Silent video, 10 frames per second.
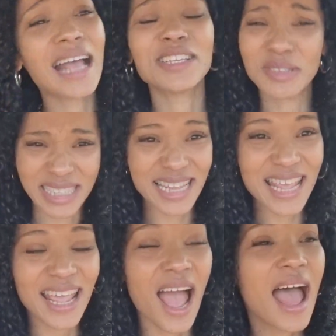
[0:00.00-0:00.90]
you
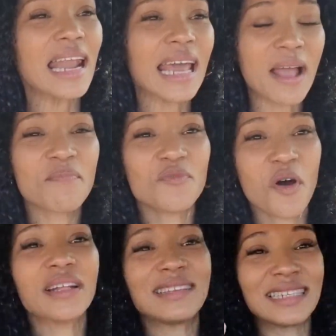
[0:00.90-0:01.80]
see like I'm
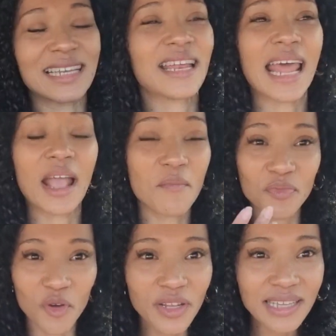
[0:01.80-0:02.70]
not like
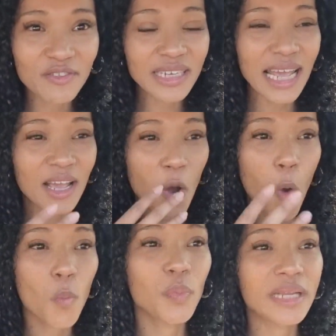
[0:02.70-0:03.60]
I'm not even like
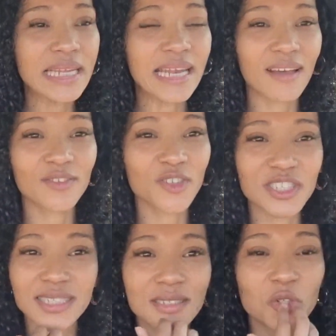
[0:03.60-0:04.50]
open enough to
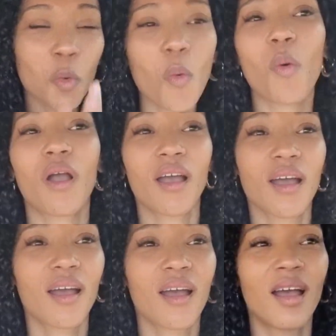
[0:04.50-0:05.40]
just talk
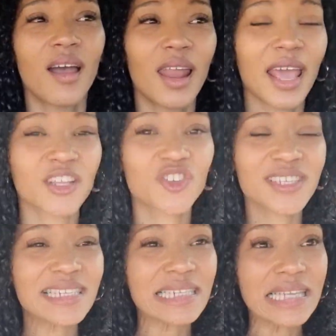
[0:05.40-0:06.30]
like
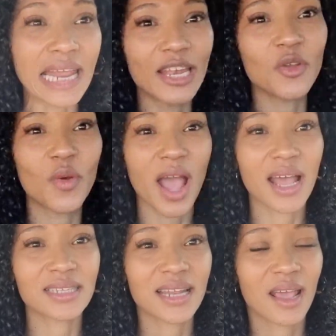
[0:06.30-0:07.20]
just tell you
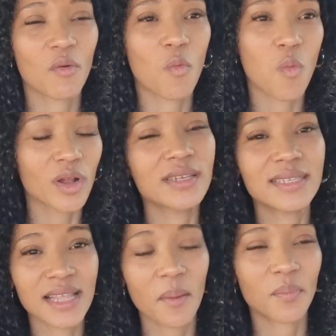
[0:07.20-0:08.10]
guys like what
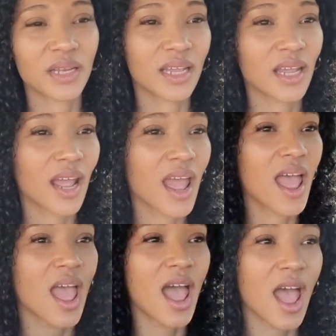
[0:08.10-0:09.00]
is happening
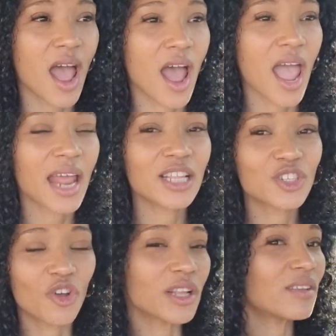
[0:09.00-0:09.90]
and it's
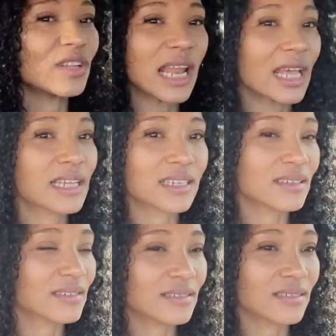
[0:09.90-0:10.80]
not even like
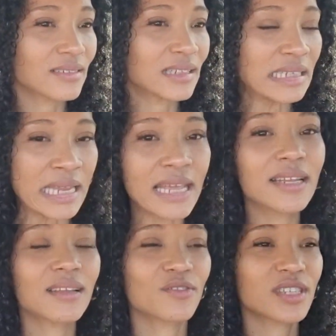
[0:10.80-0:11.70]

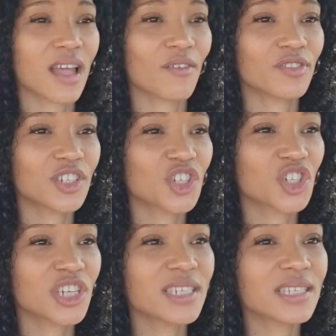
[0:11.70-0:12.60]
negative stuff it's
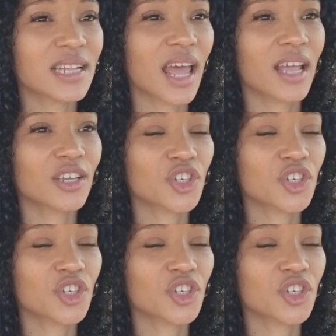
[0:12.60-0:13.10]
just like